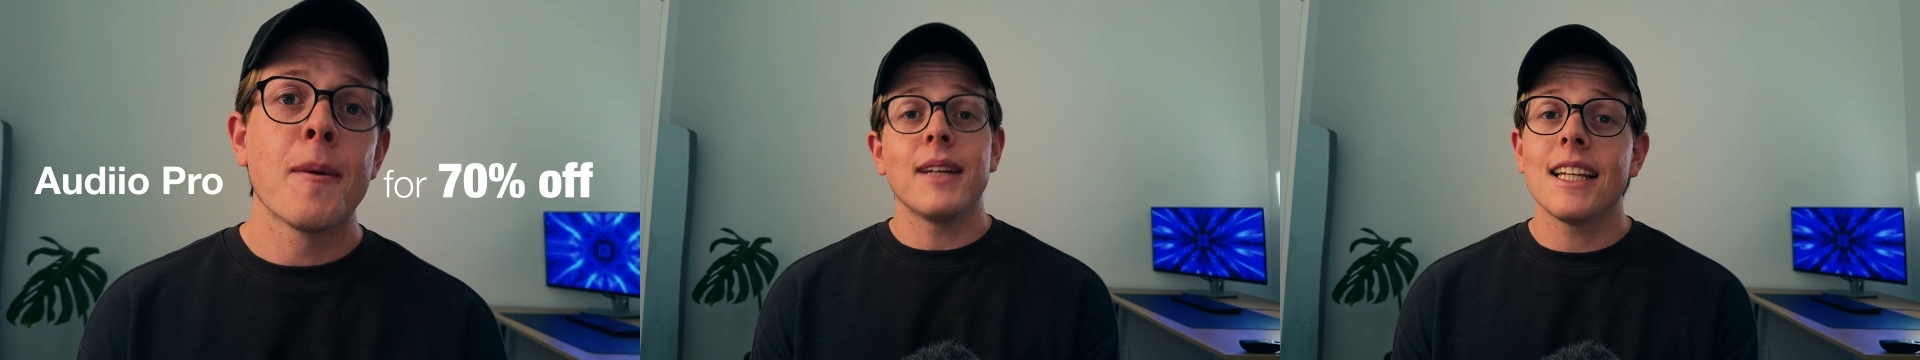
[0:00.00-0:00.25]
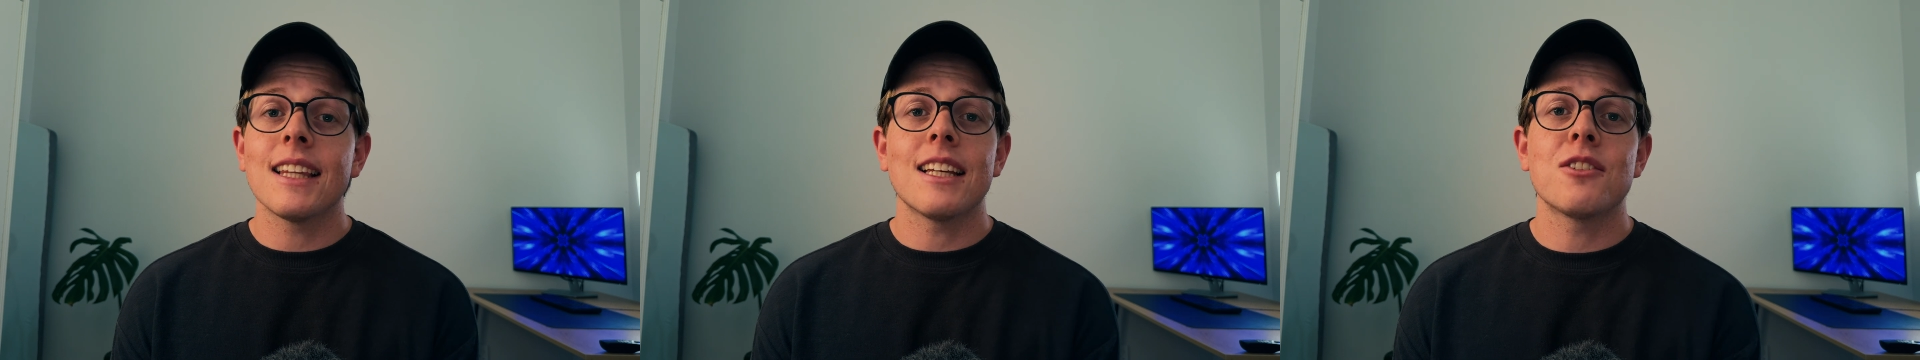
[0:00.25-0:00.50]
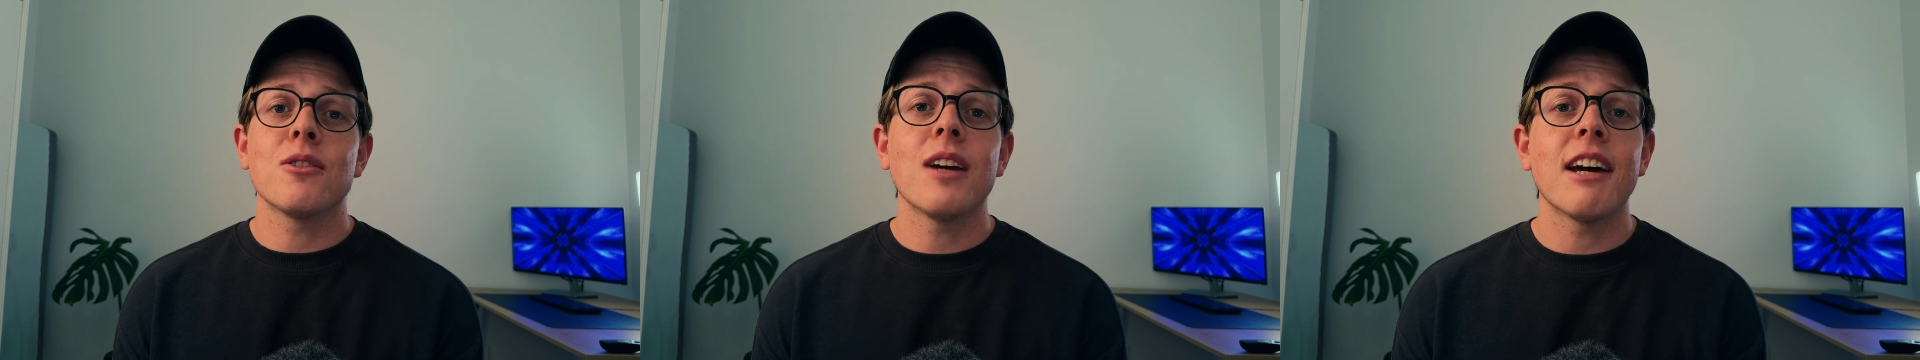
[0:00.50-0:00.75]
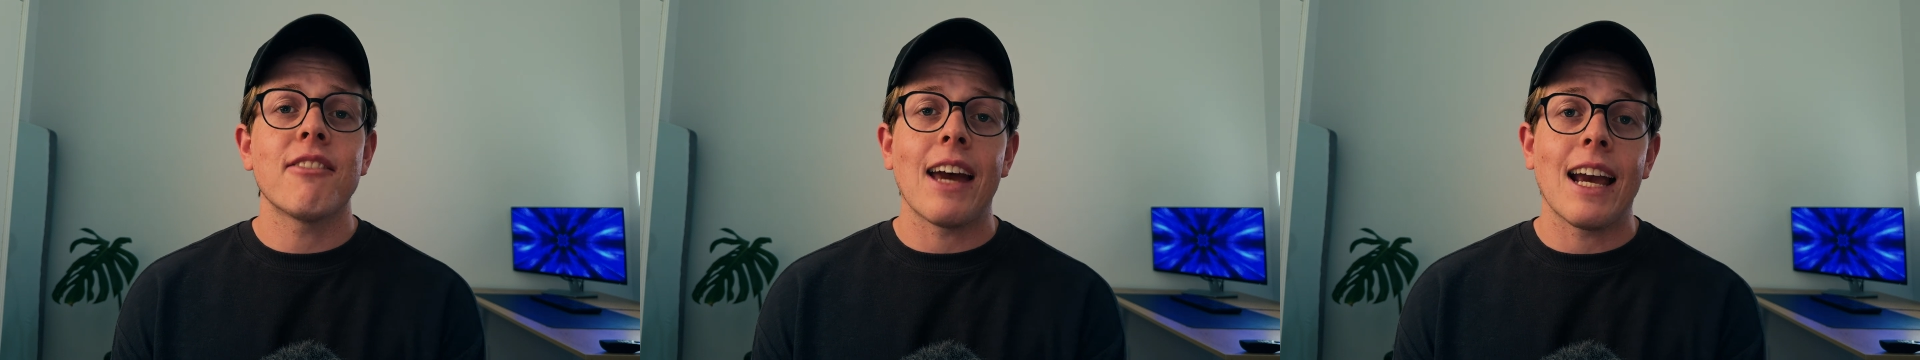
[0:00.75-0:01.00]
meaning that you
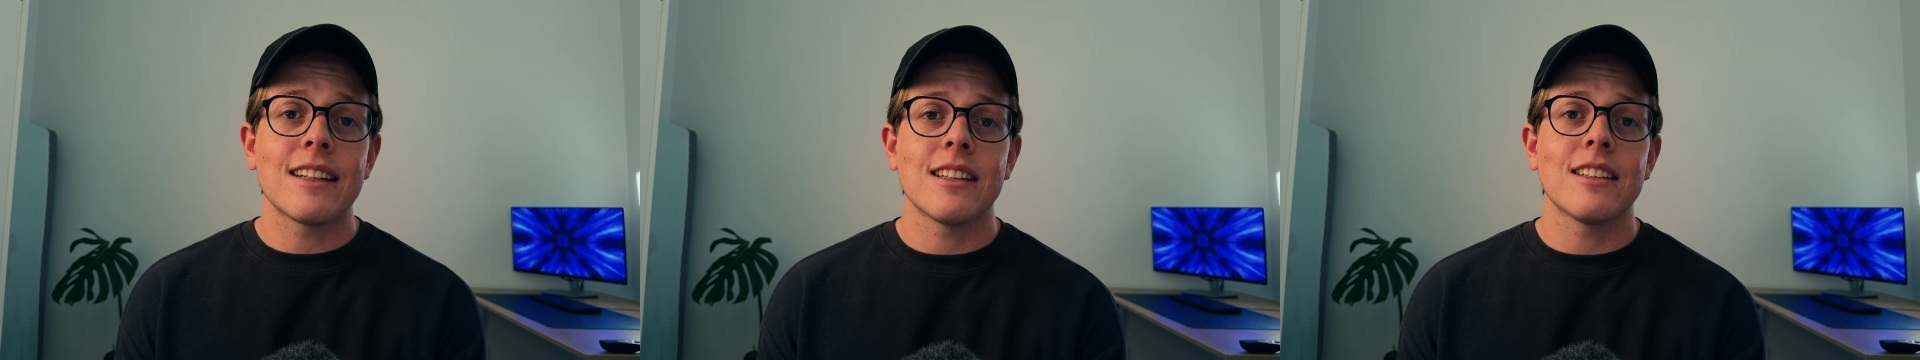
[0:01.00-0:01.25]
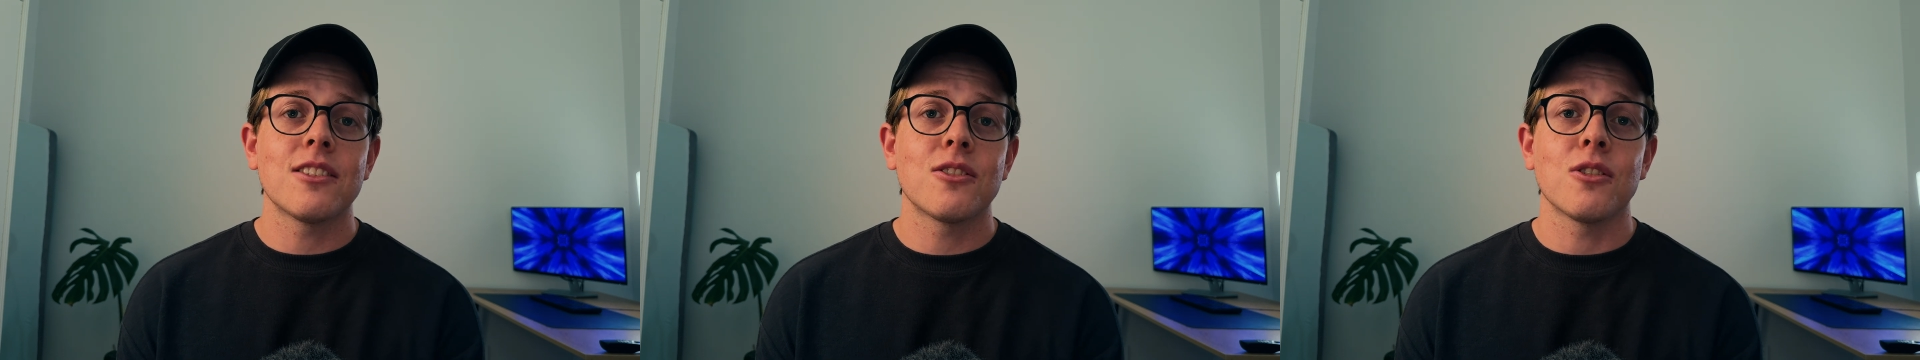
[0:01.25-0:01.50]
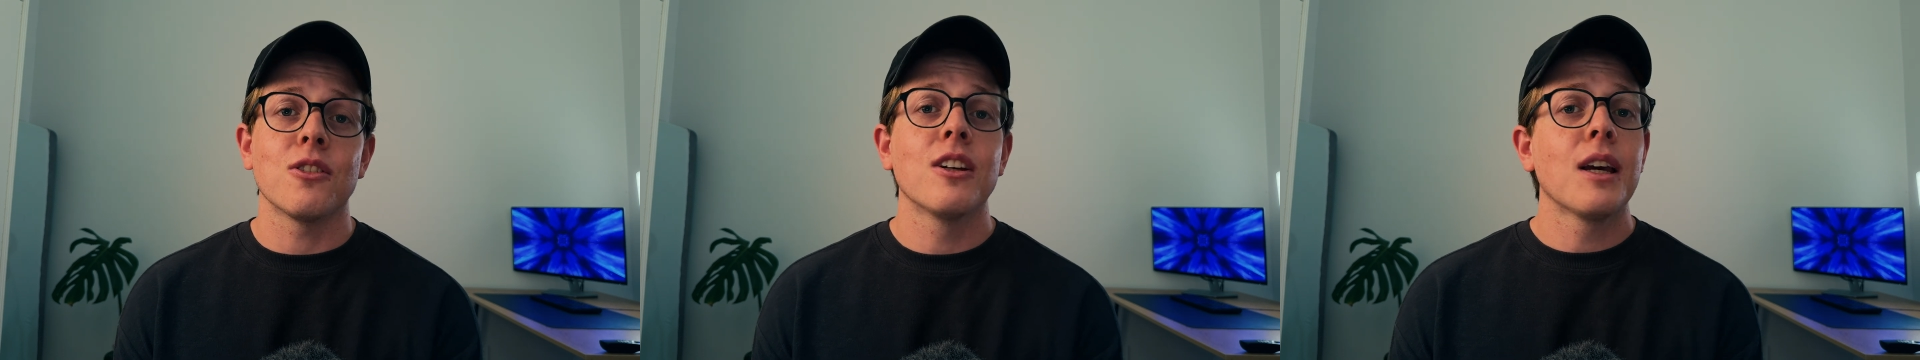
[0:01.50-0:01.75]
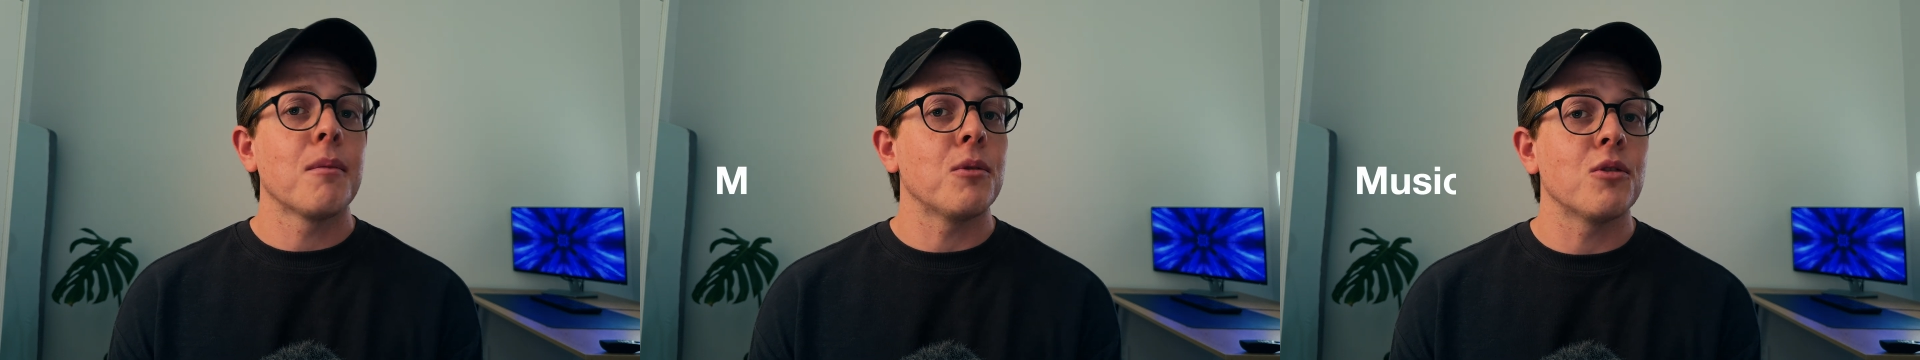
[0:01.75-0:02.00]
have access to
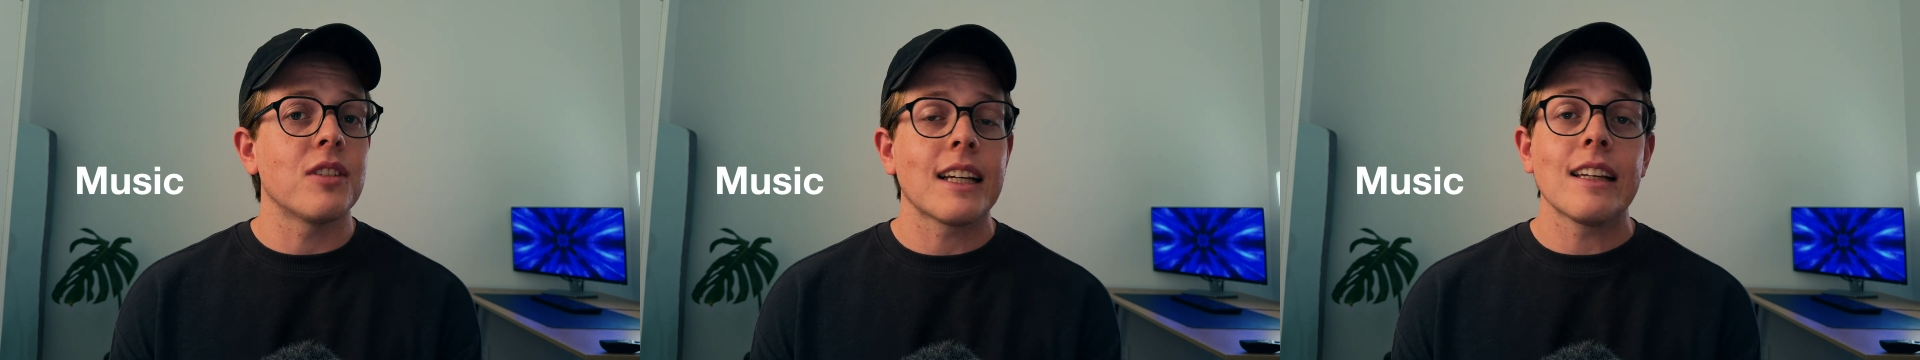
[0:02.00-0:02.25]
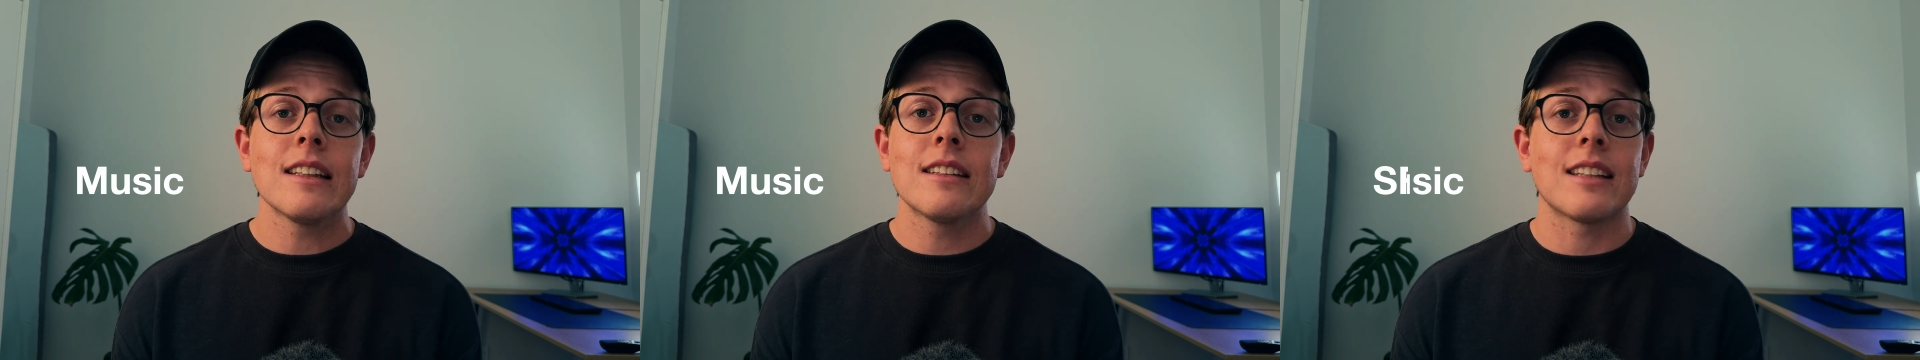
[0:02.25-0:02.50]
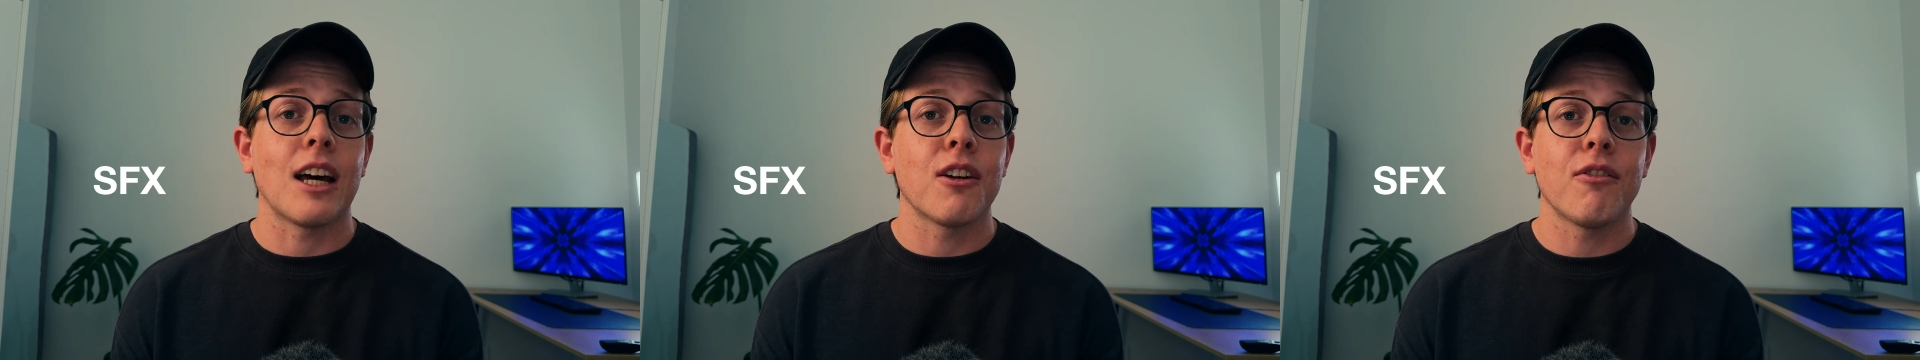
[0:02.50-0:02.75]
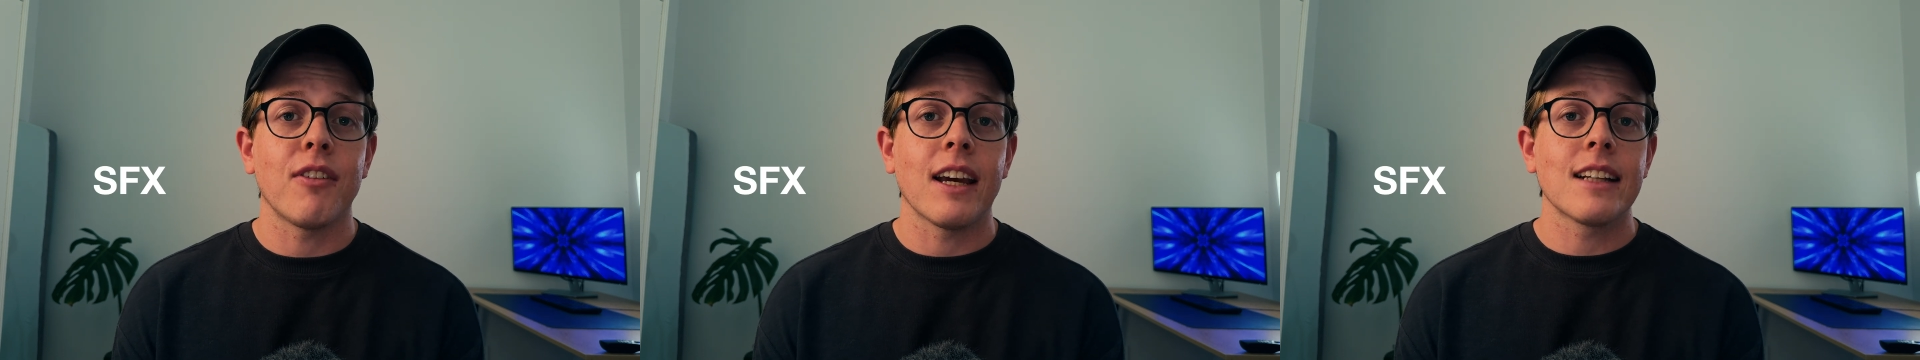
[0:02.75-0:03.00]
music, sound
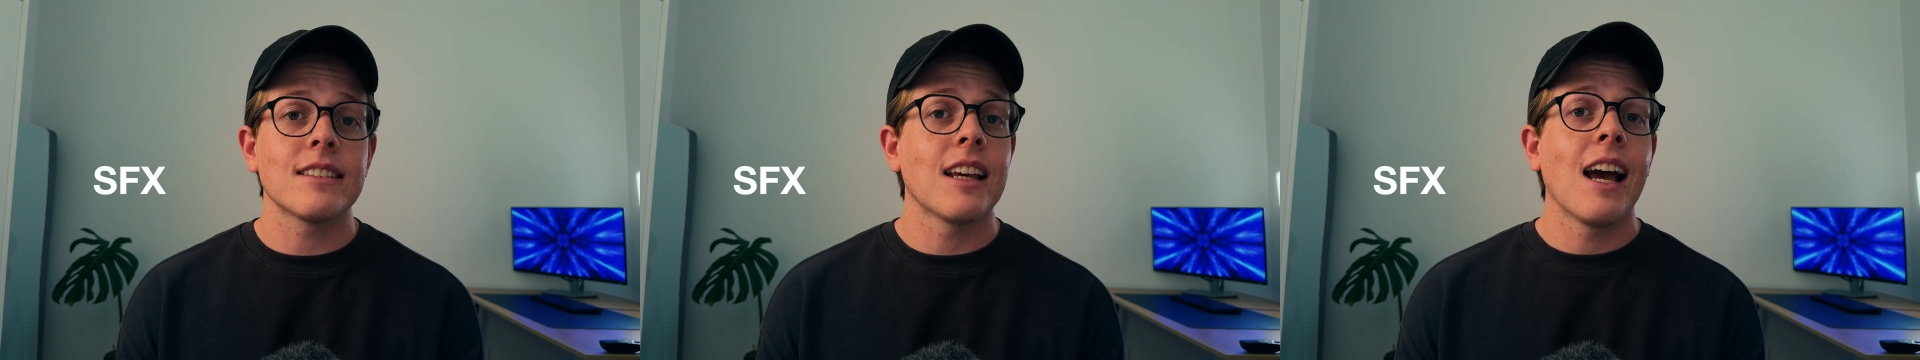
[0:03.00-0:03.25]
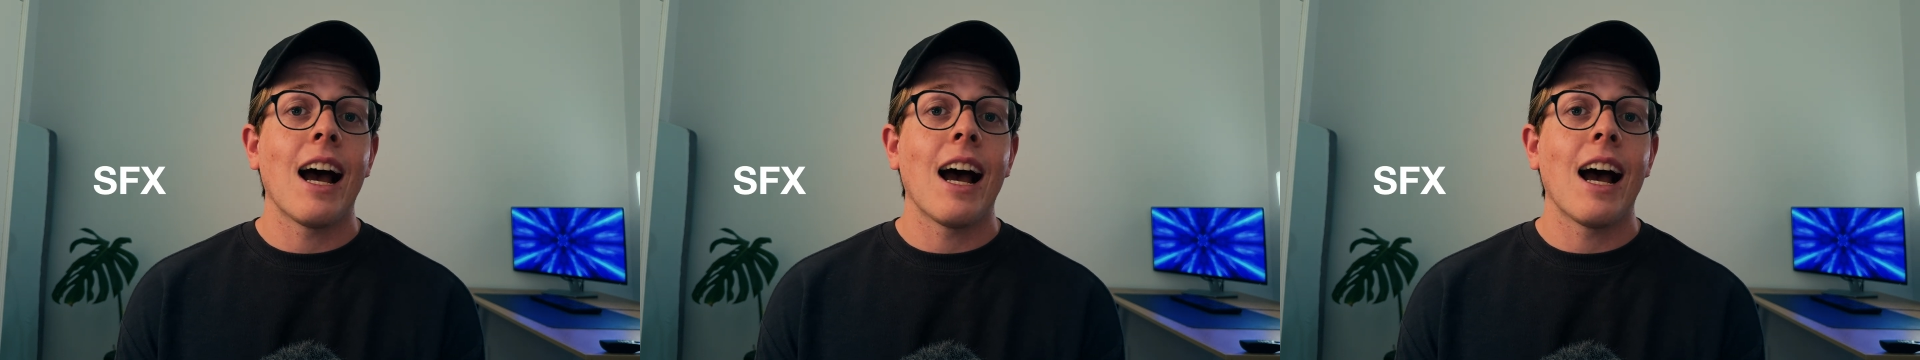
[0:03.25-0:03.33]
effects,